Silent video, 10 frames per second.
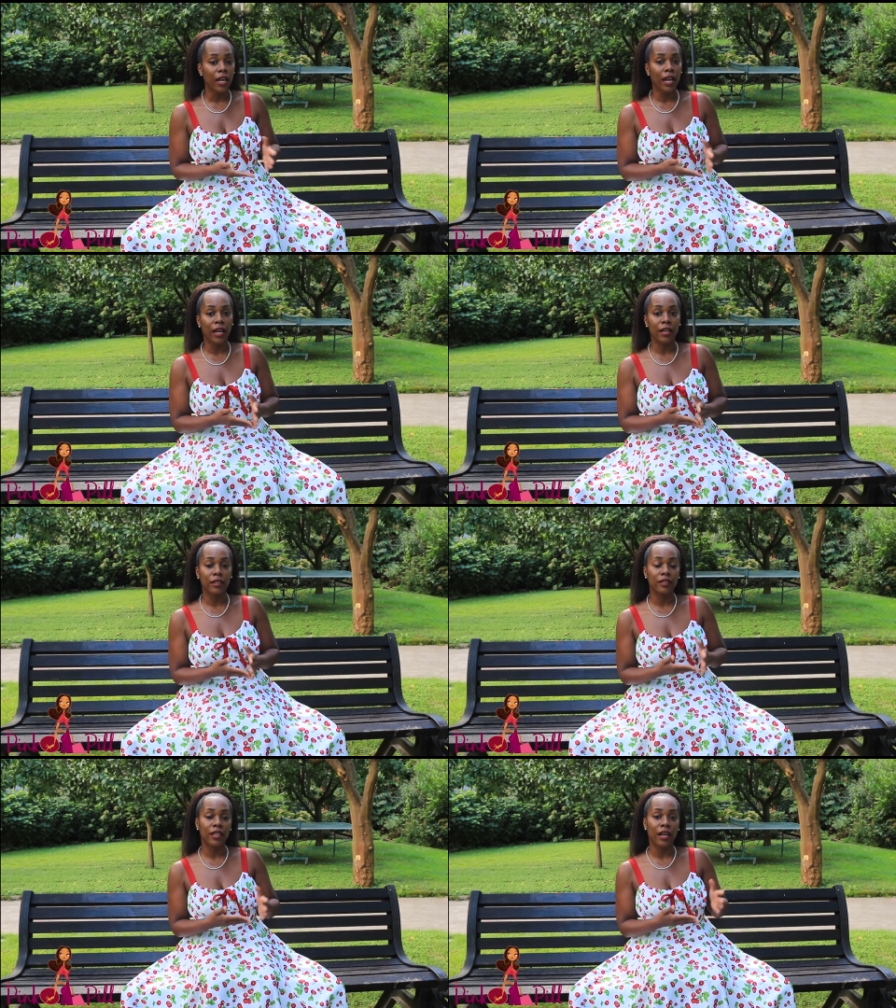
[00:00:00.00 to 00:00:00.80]

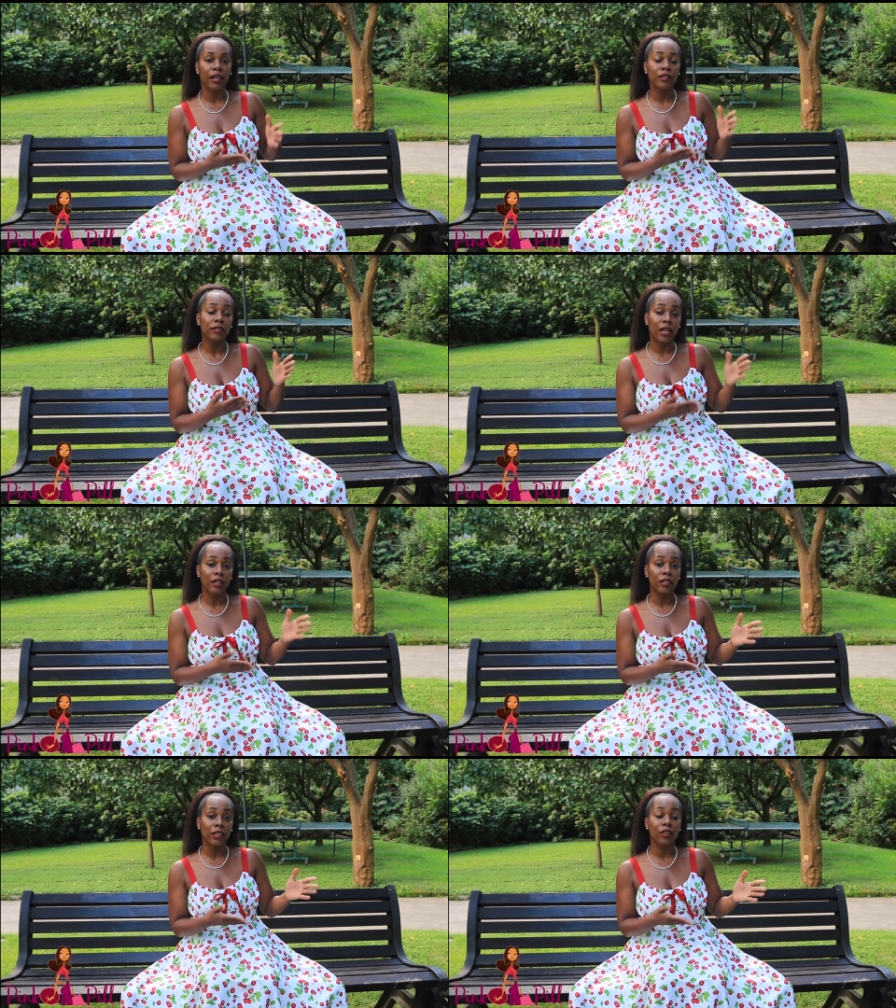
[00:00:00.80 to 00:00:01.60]
and that
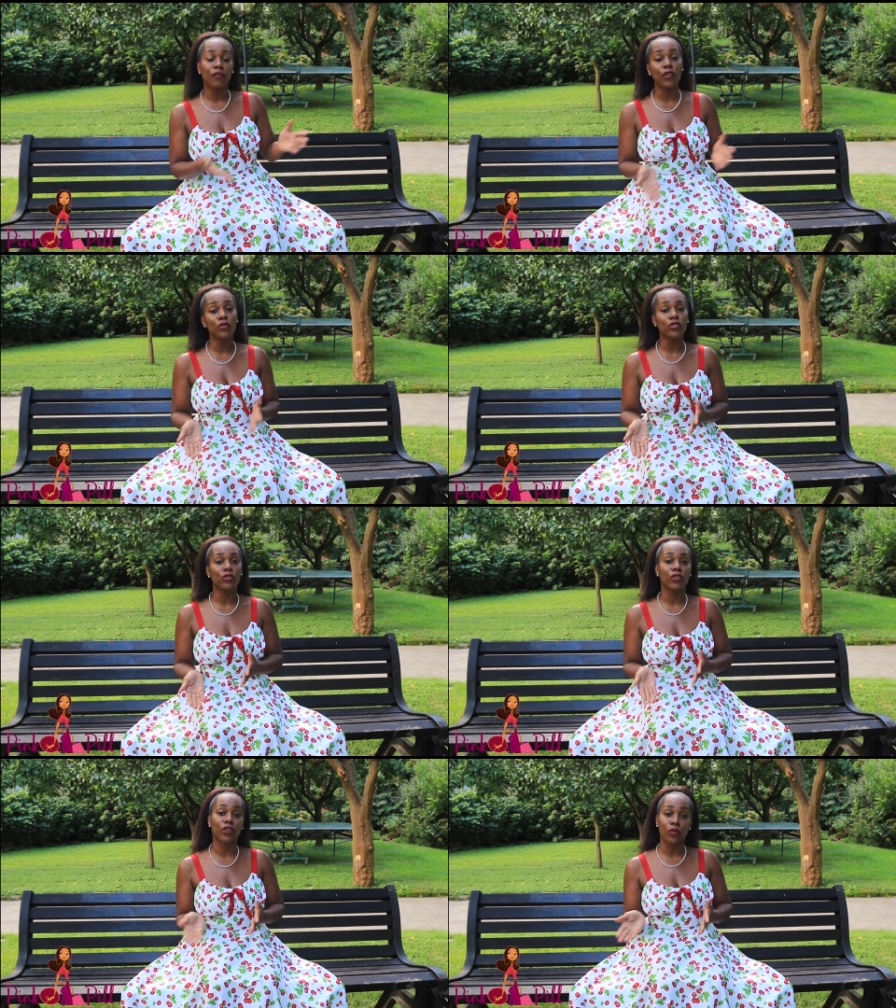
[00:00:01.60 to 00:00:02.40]
in the
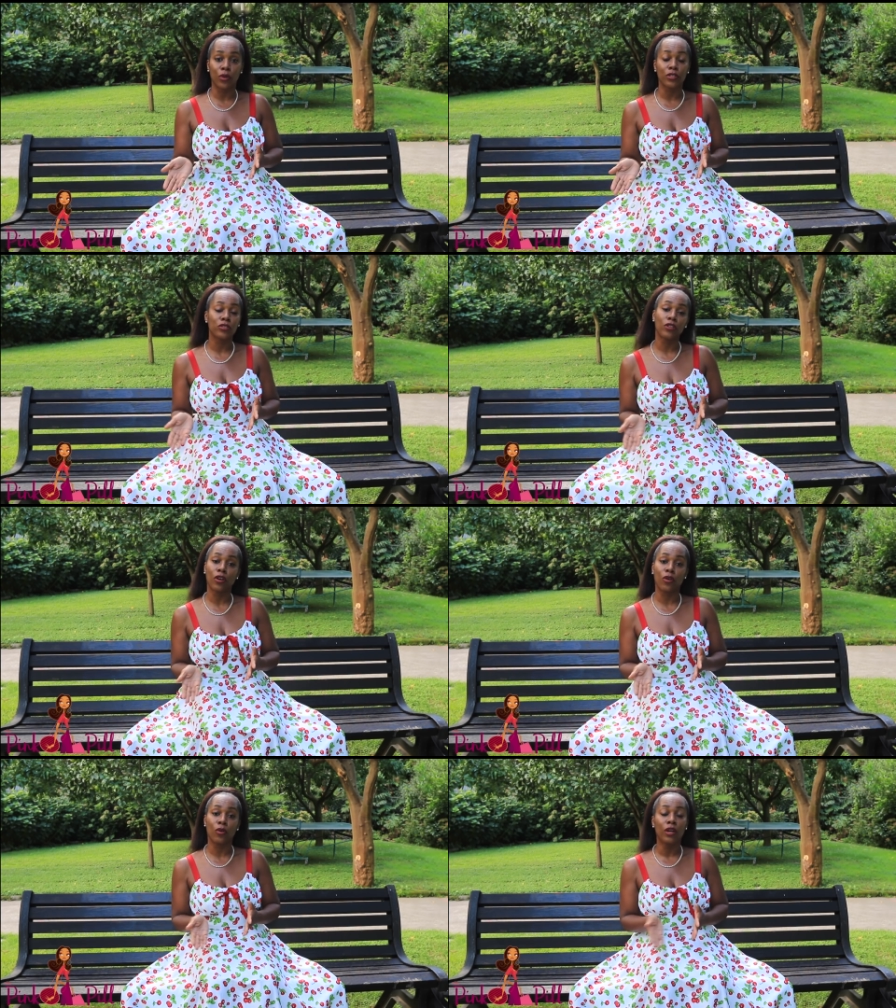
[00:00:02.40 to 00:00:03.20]
future they're going to
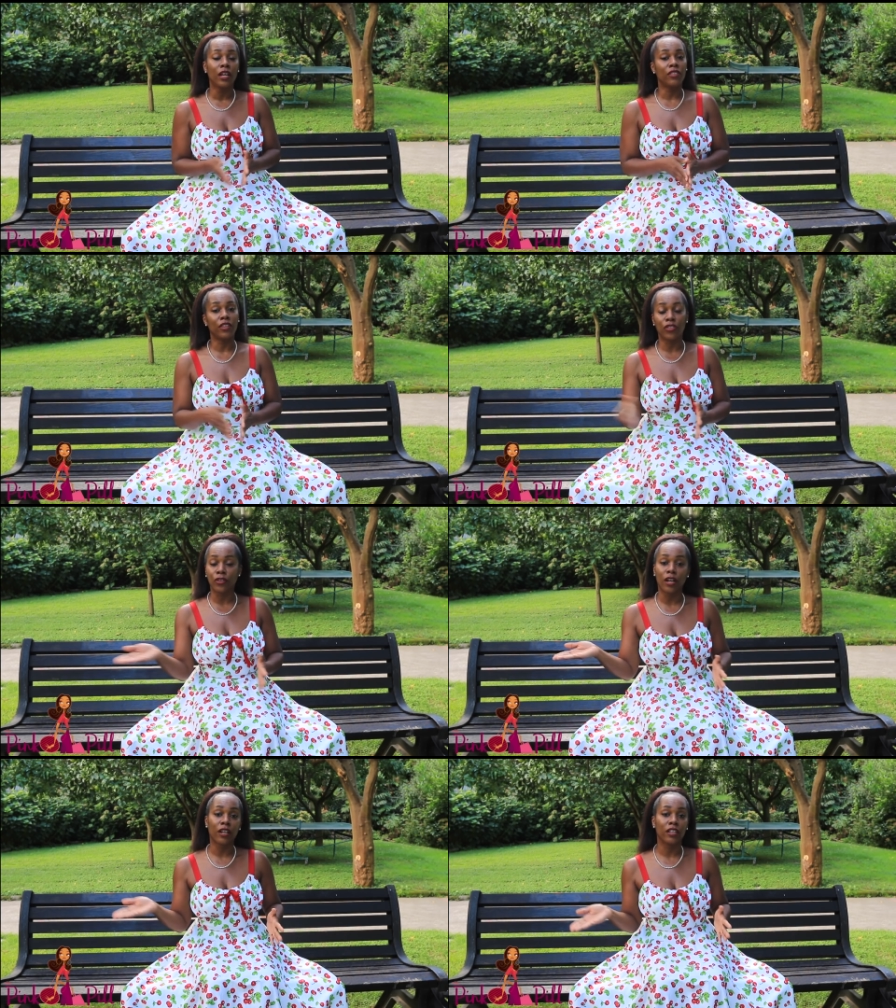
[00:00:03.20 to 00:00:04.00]
know that they're
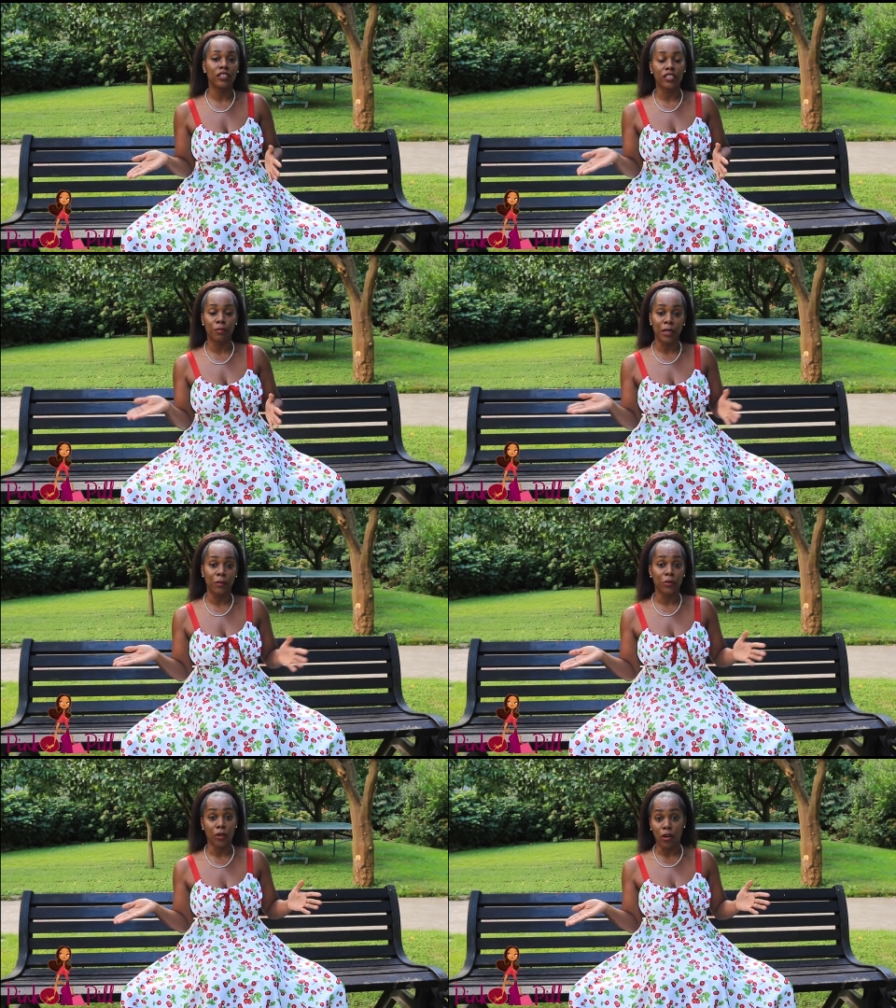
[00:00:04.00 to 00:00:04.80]
not going to just be
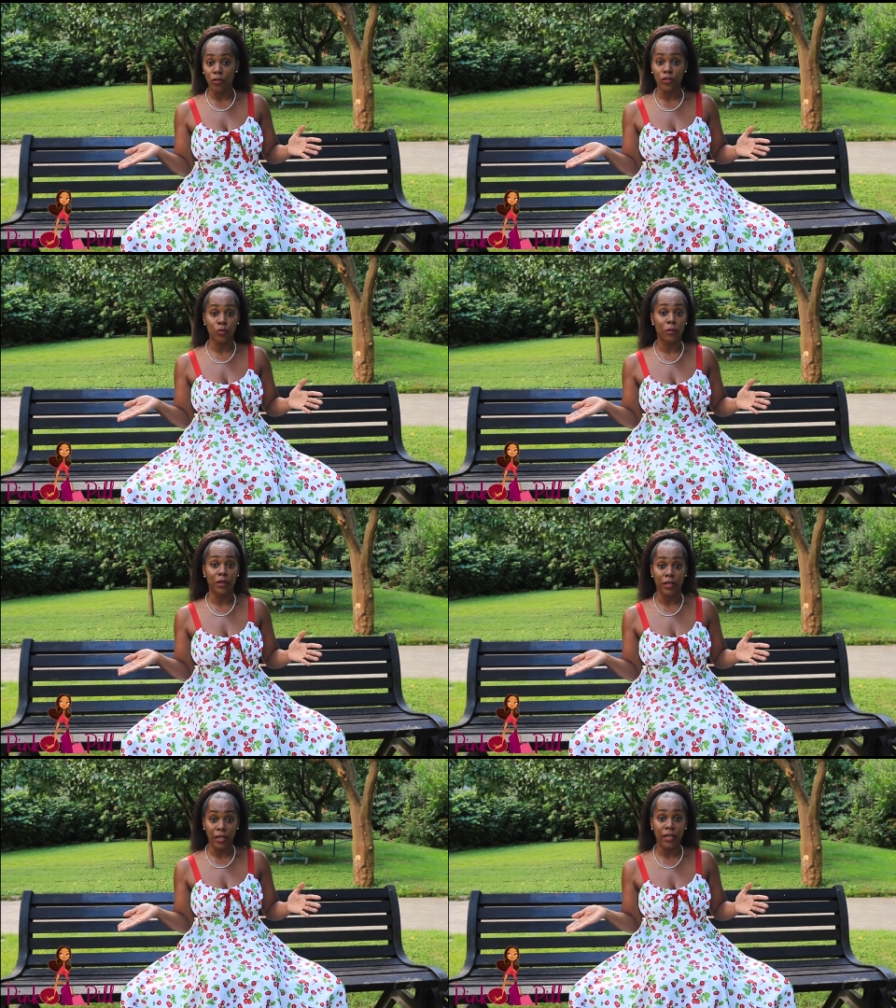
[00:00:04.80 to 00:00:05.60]
able to call this
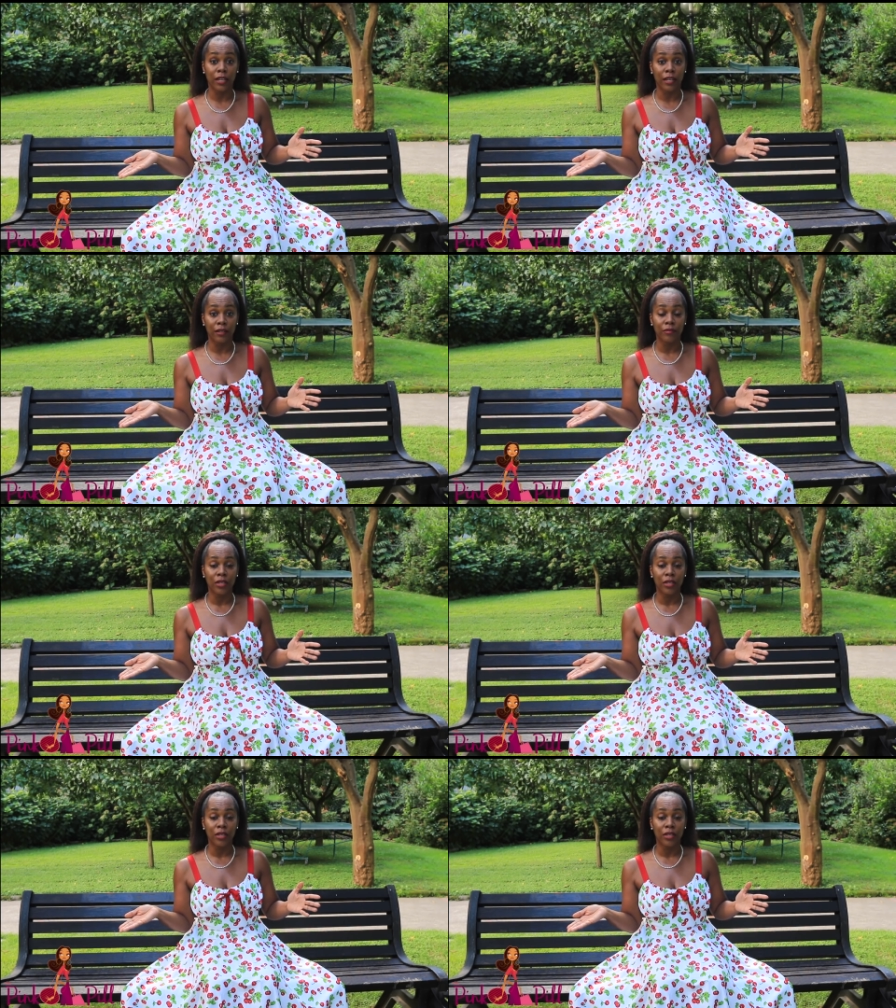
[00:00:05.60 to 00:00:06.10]
woman an idiot.